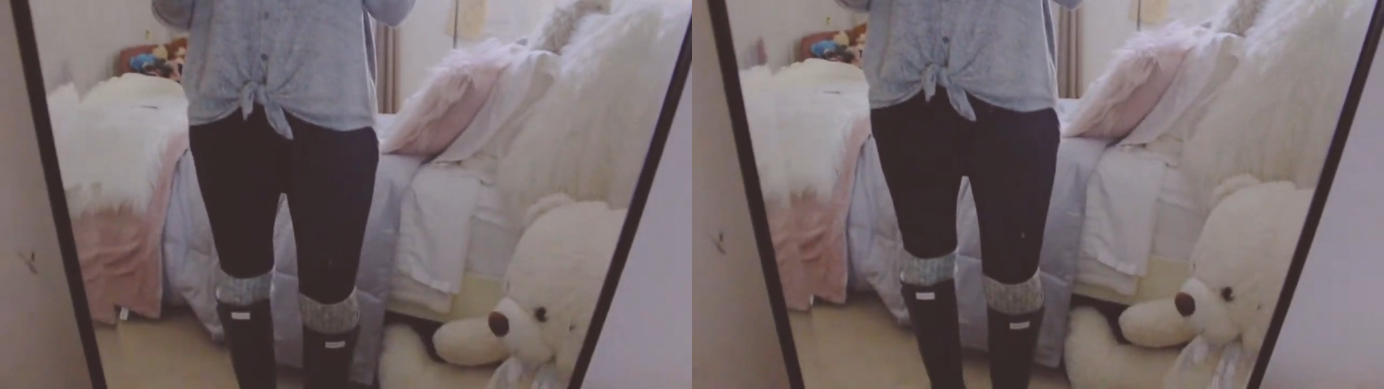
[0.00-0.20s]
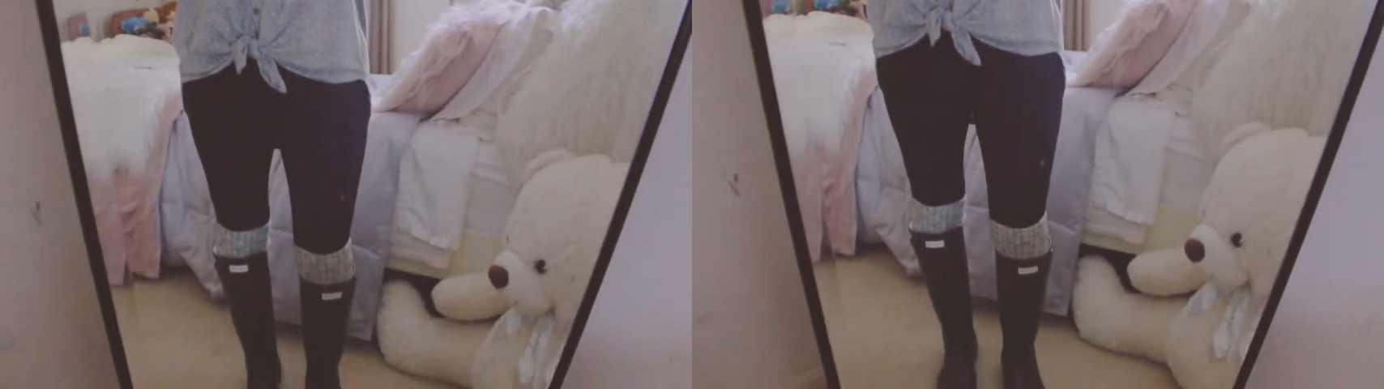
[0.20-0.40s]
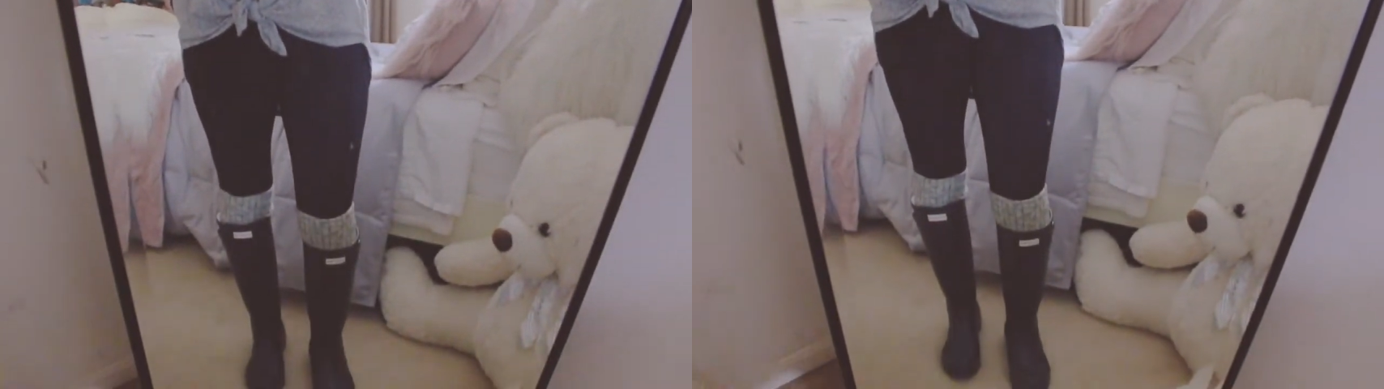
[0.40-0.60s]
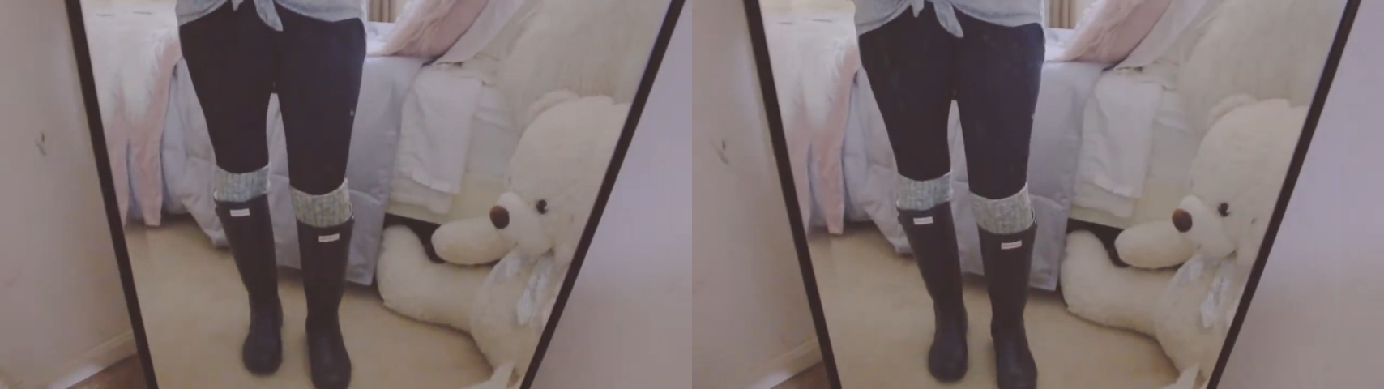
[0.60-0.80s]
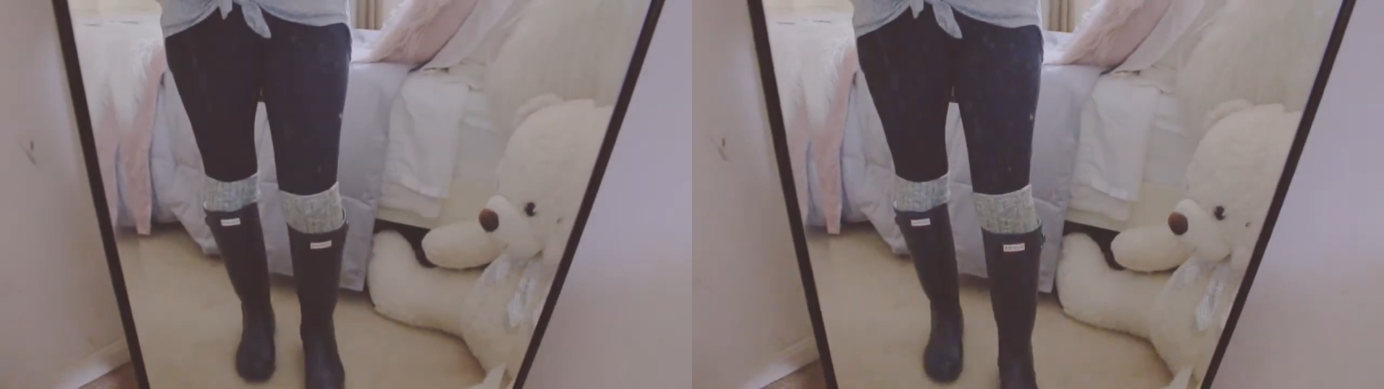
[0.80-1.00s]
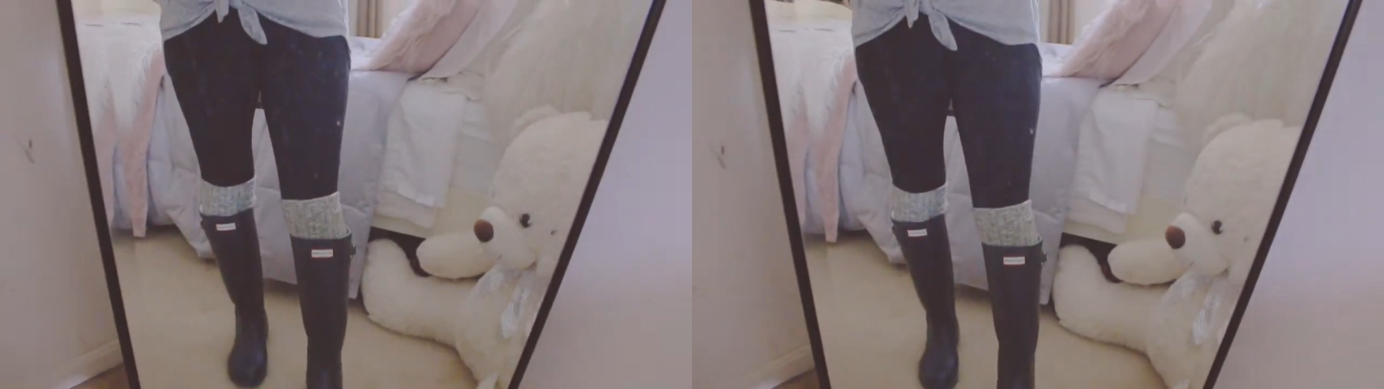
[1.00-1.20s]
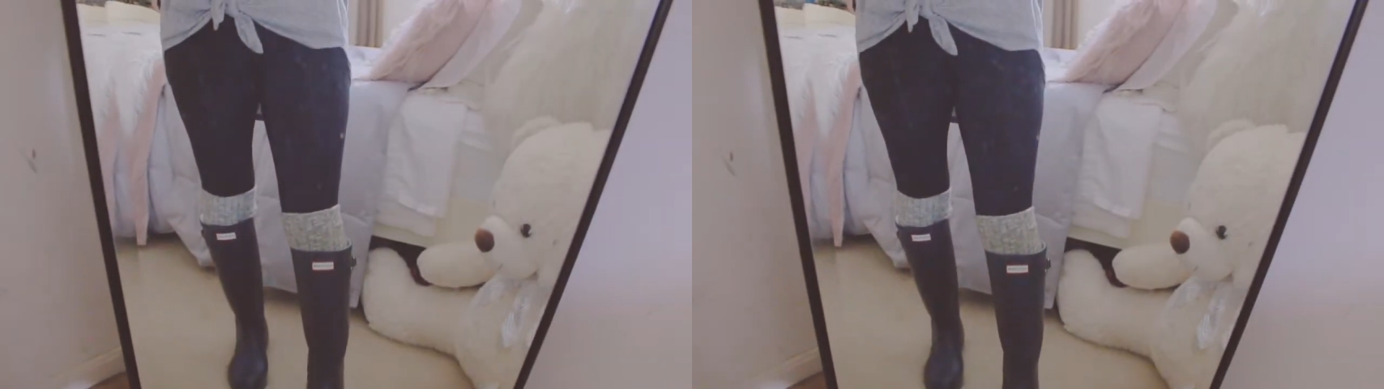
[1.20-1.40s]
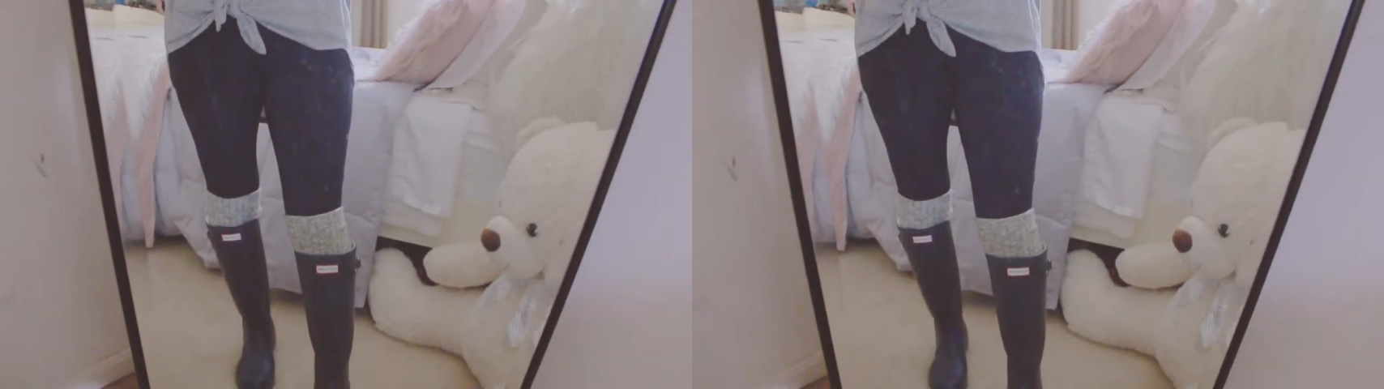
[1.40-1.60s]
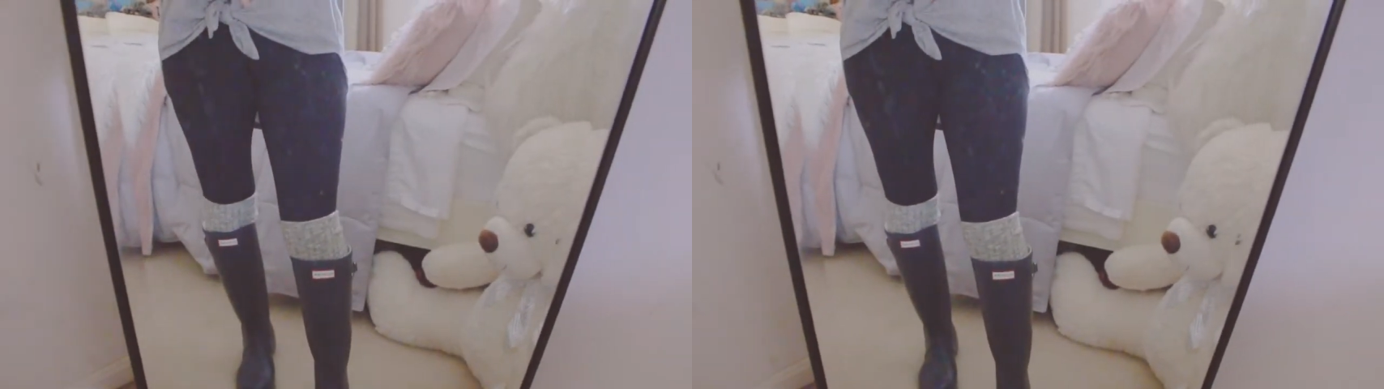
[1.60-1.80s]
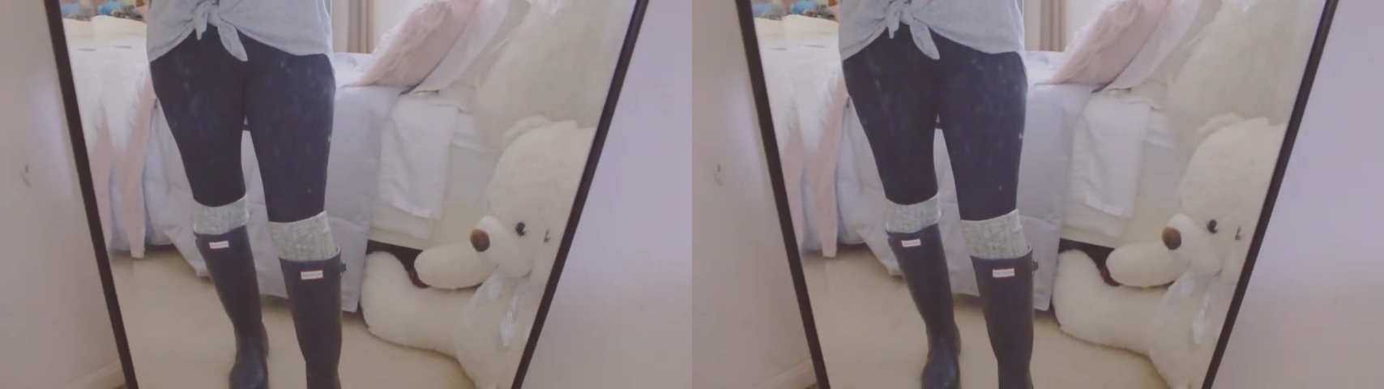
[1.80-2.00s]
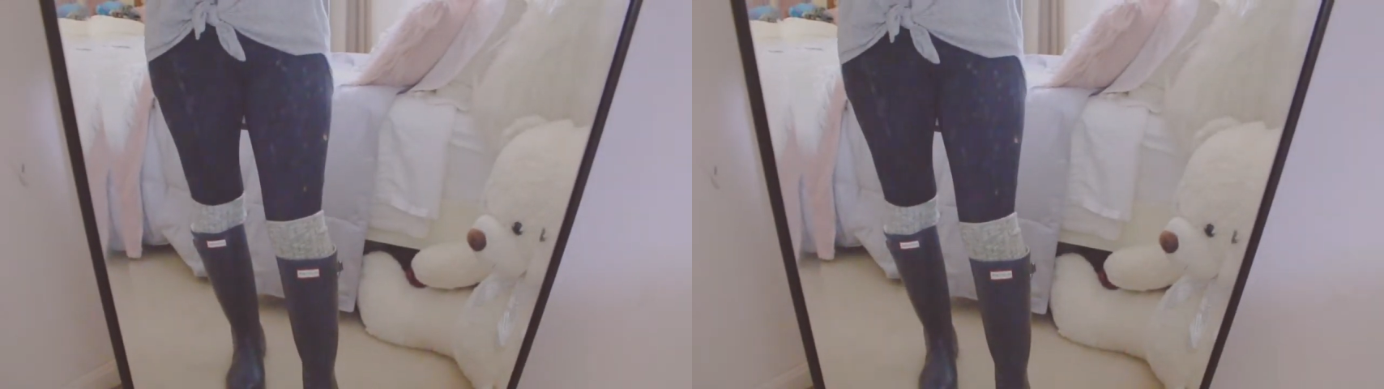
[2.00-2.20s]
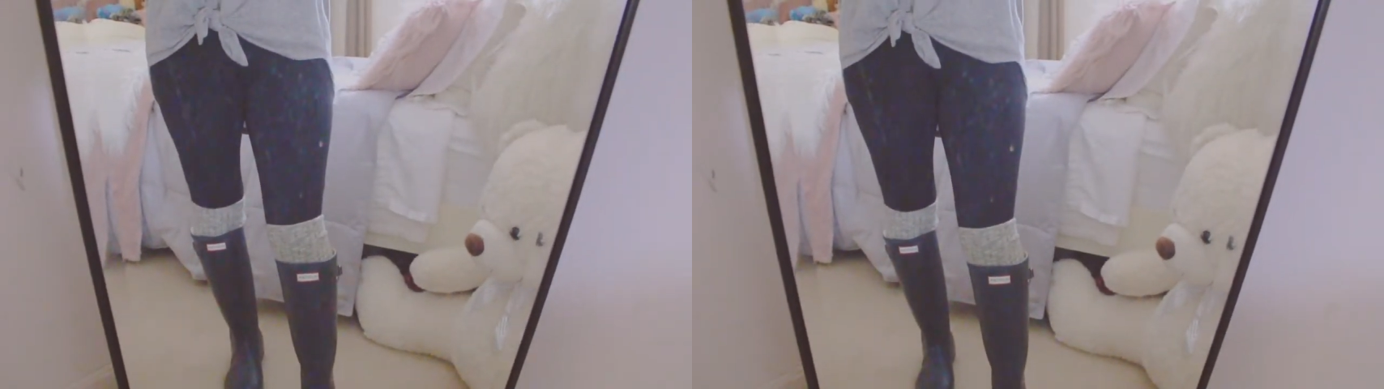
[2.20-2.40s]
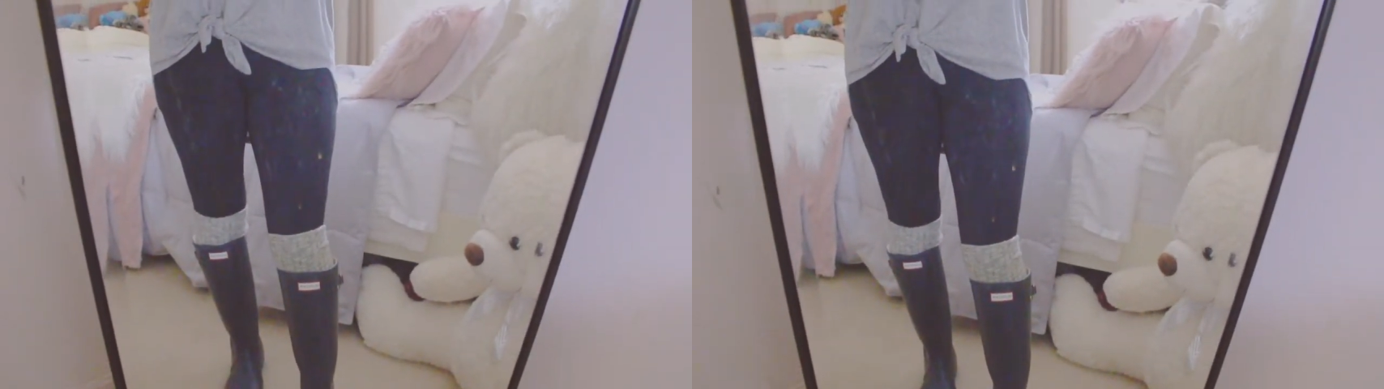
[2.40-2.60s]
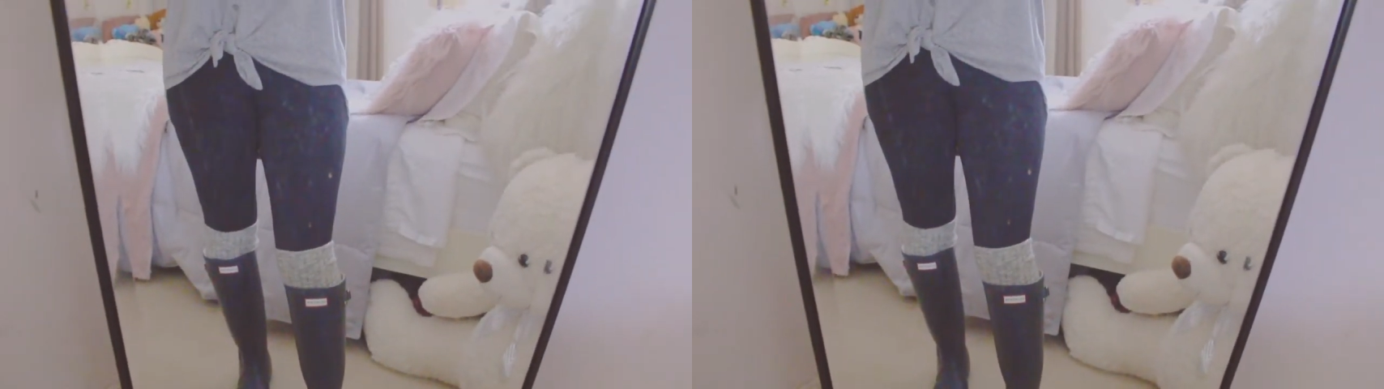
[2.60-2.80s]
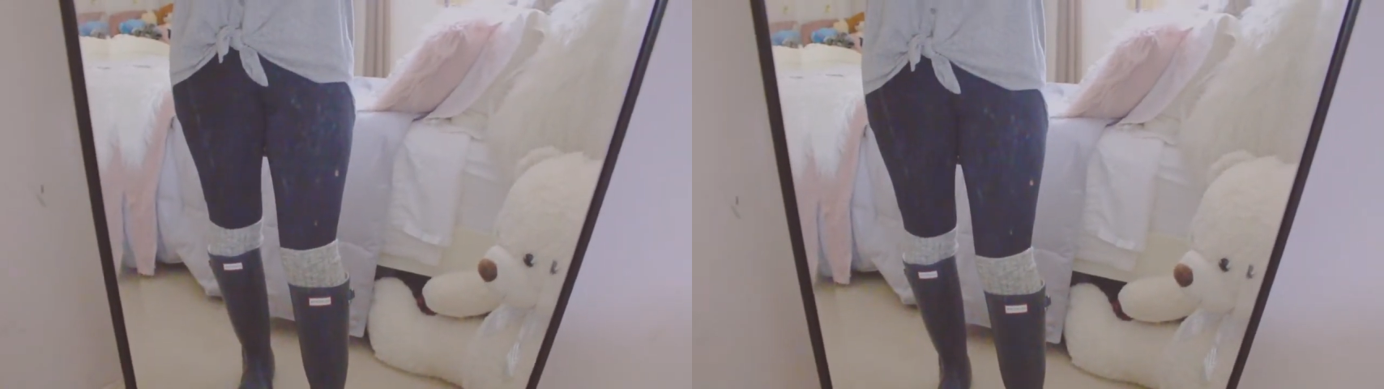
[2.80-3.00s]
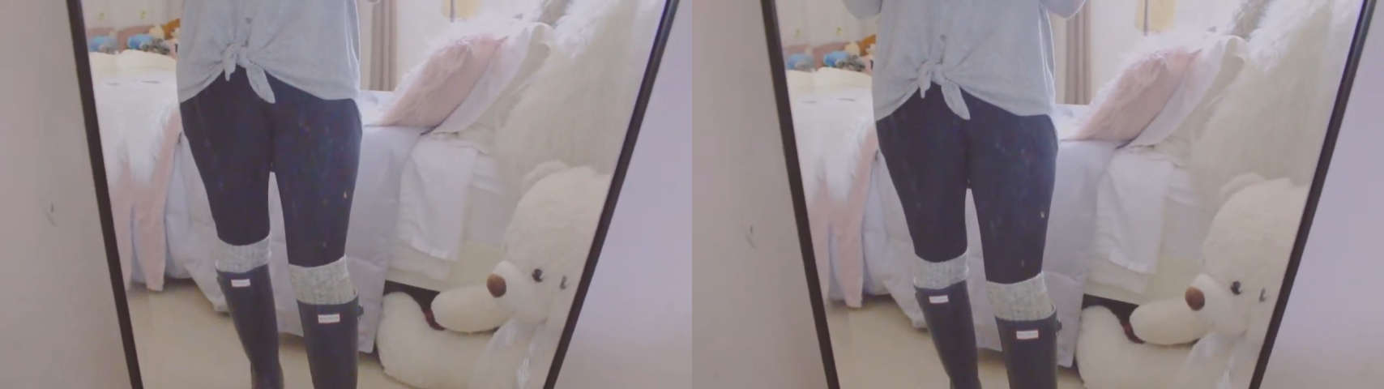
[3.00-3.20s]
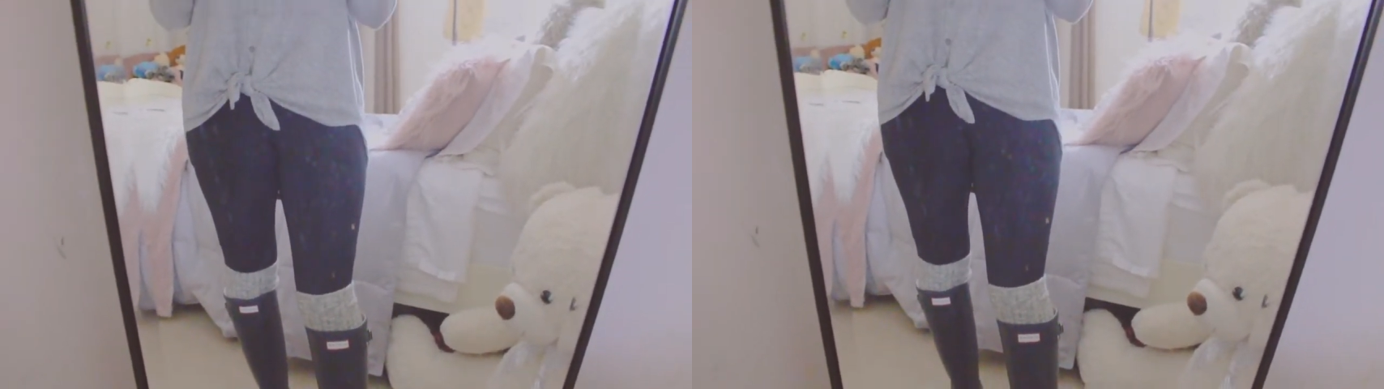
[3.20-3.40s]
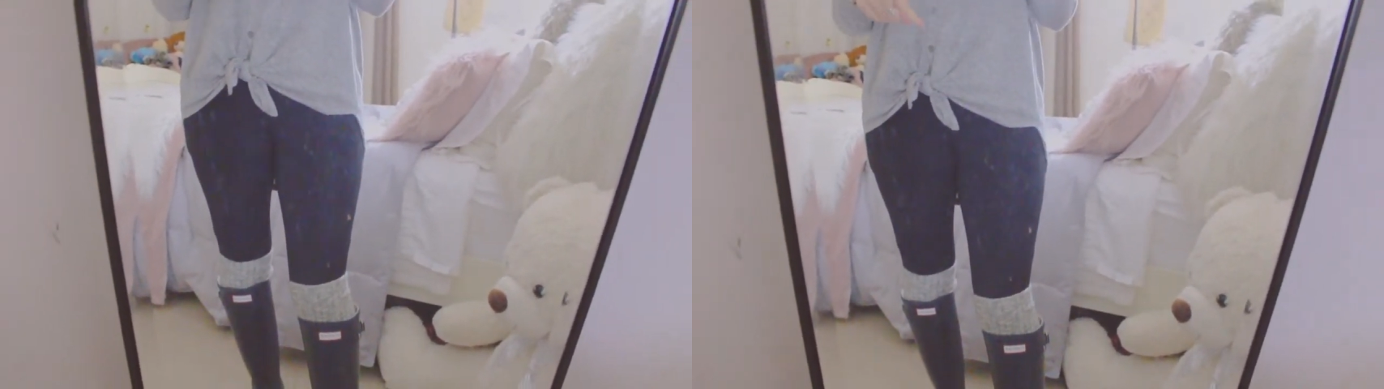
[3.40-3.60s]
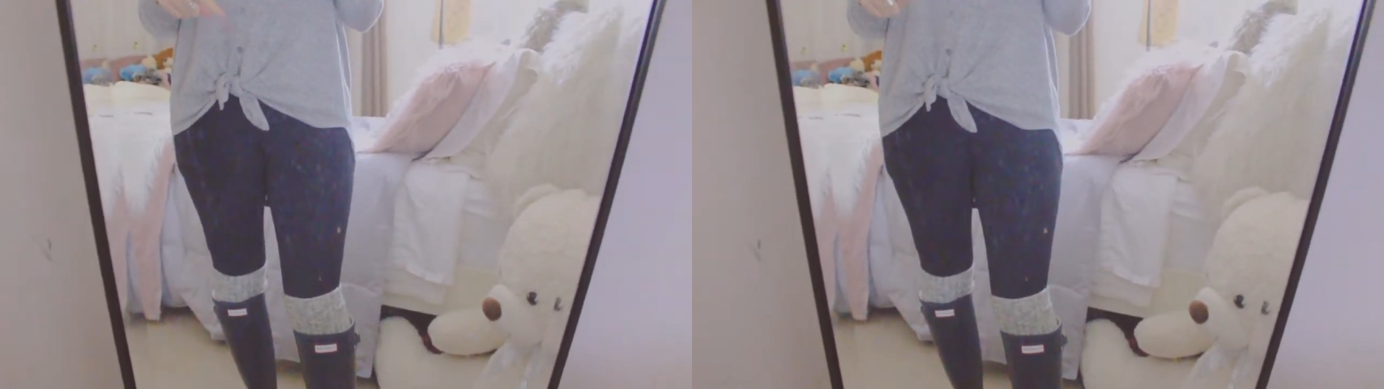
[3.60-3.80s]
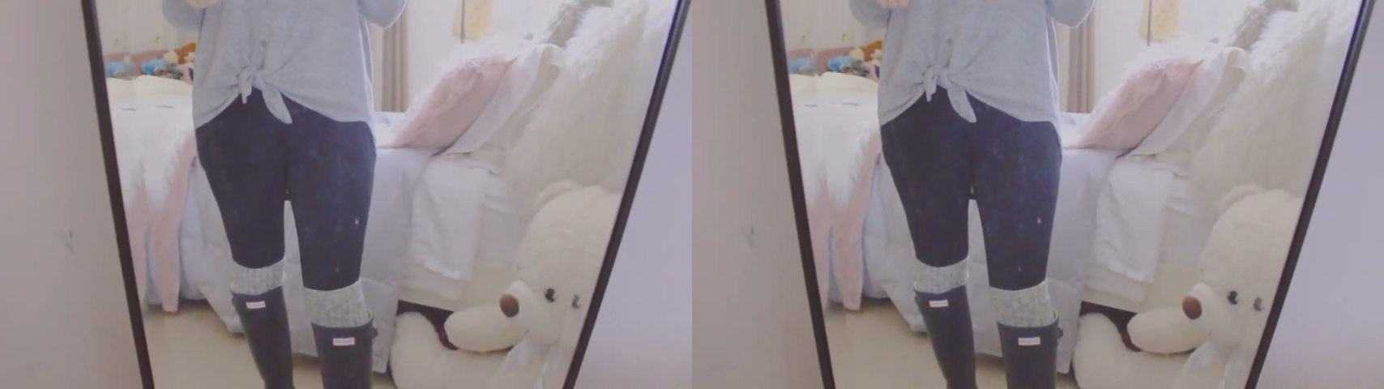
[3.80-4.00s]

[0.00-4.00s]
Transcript: Nobody's mouth can be seen.